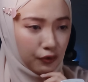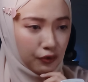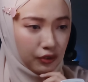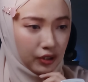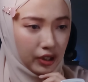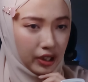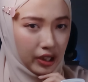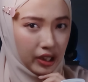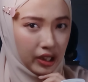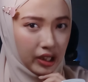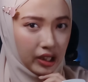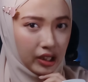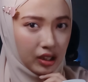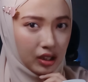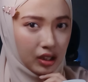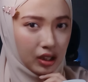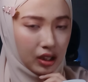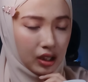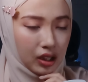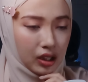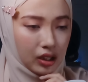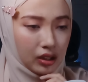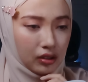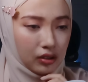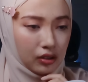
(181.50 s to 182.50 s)
afraid
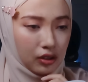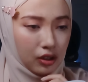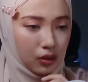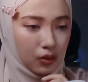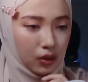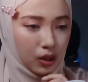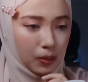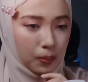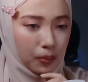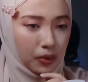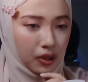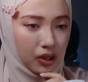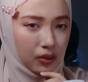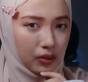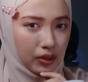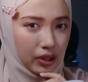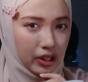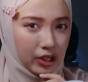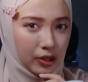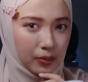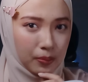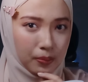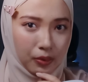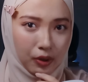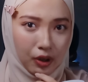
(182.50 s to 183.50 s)
and know about
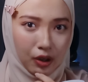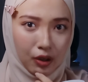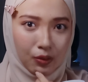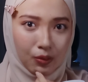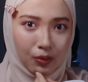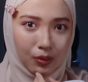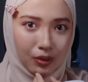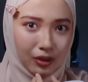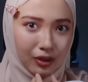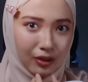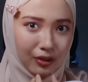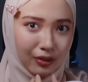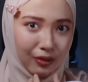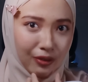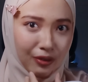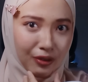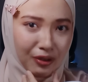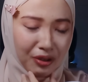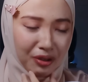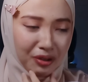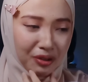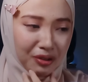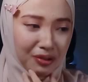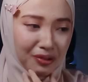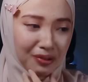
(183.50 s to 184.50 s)
his power
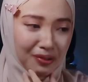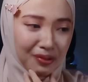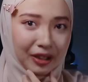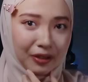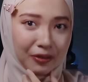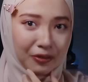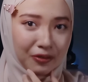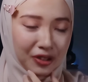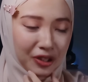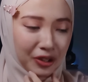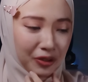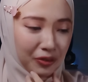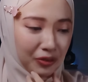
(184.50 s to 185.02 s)
though? Like